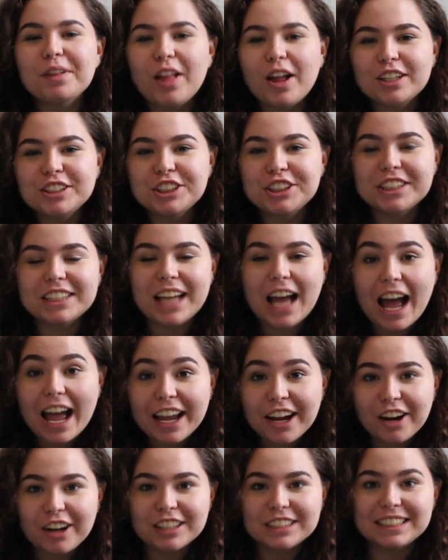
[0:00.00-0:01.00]
Today we're launching
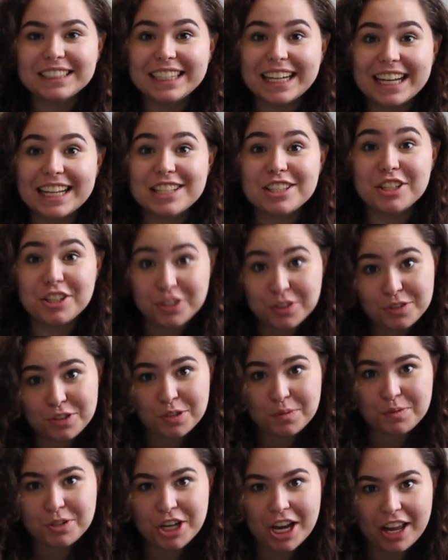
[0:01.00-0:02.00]
IR Today's
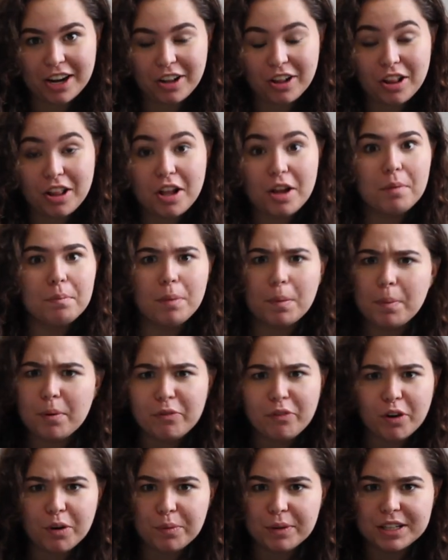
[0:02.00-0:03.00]
YouTube channel.
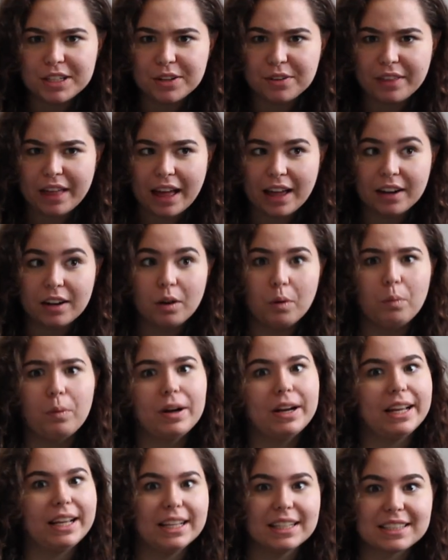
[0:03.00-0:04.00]
But before we do that,
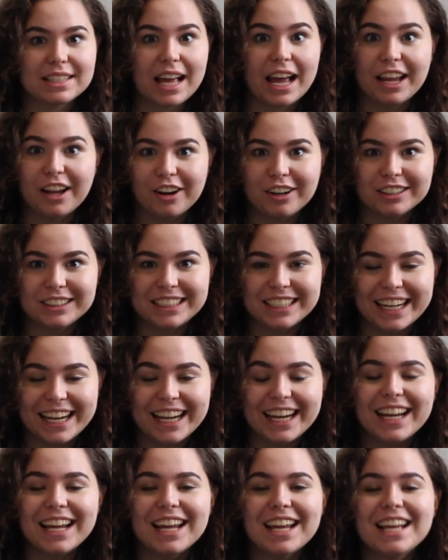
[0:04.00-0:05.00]
what is IR
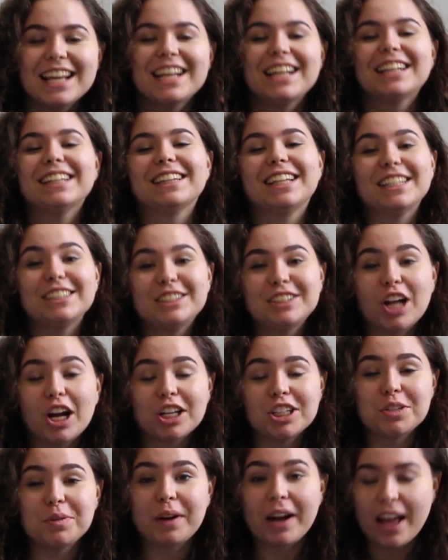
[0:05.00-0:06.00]
Today?
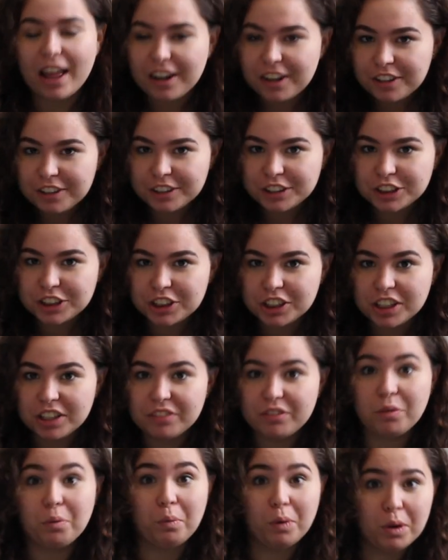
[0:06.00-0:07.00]
Let's talk to our
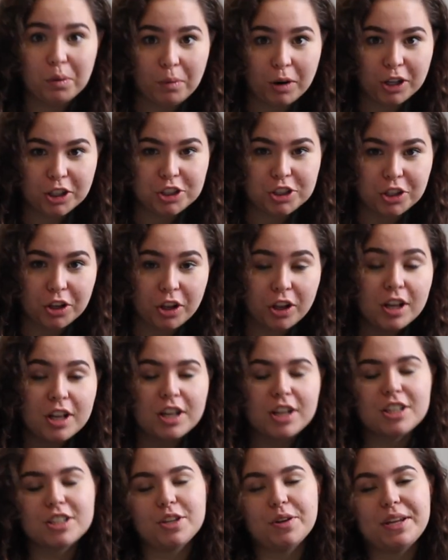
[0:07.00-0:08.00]
Editor-in-Chief, Will
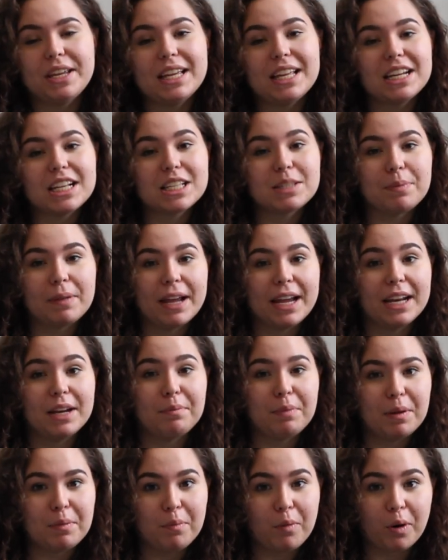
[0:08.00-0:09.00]
Marshall, so he can
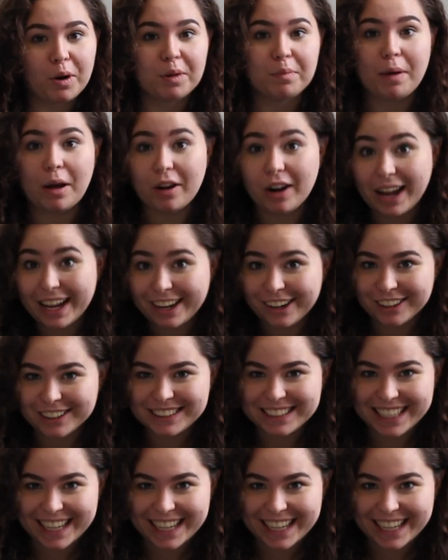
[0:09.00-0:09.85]
explain a bit more about